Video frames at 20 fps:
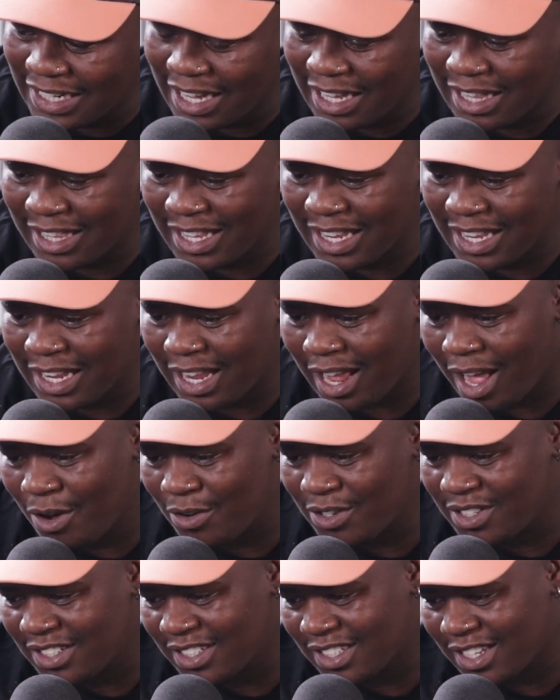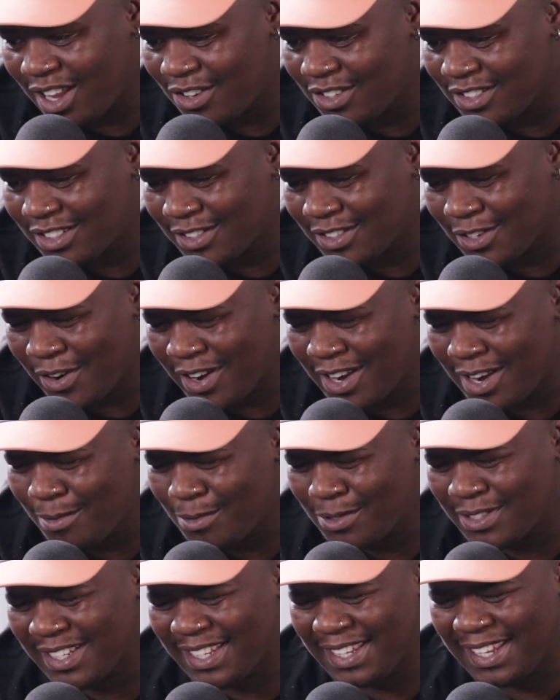I think I was growing up. I
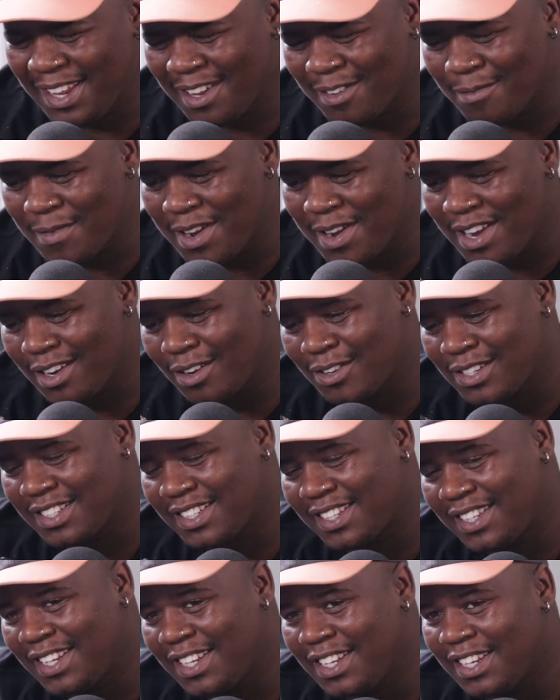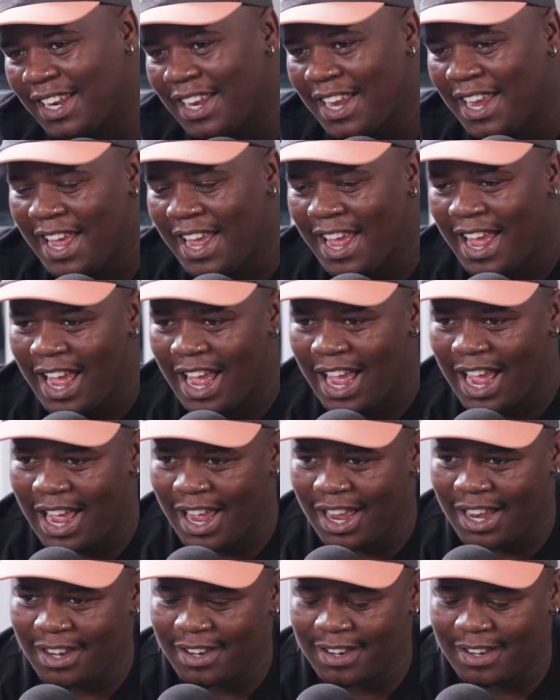was a kid, man. I was a kid,
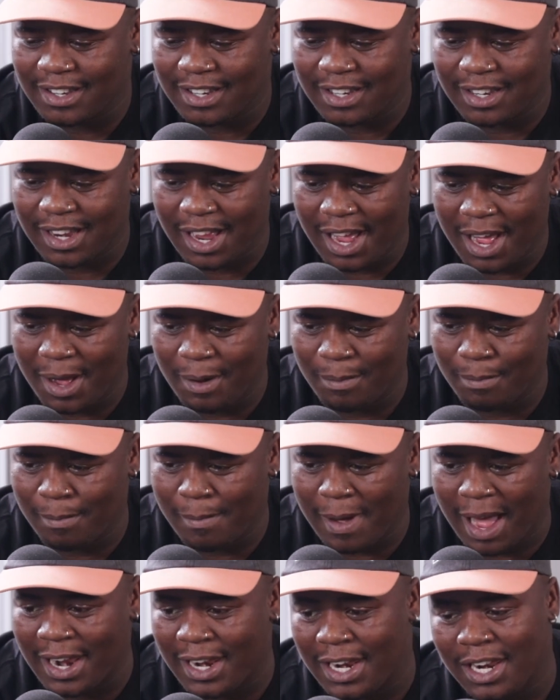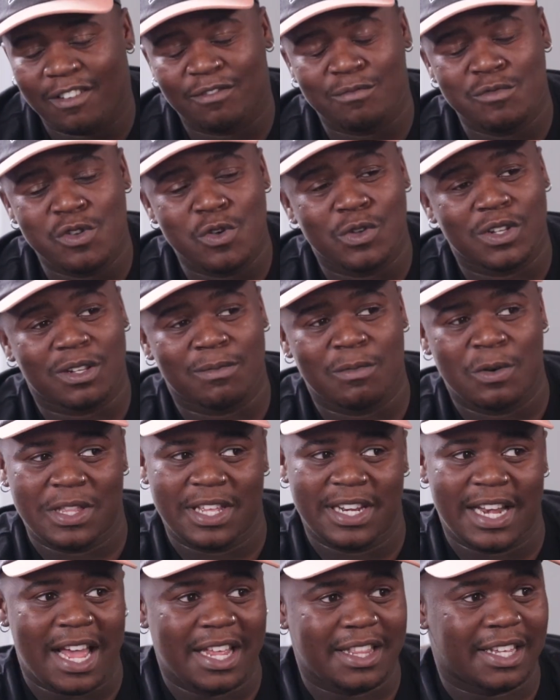and I loved music more
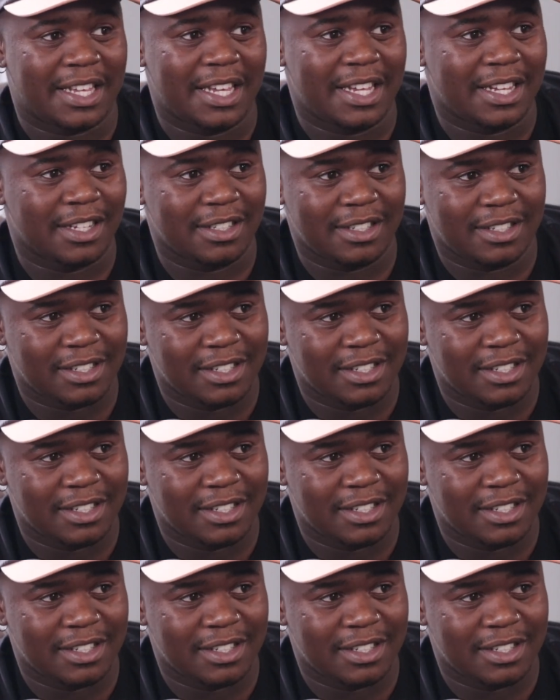than other kids.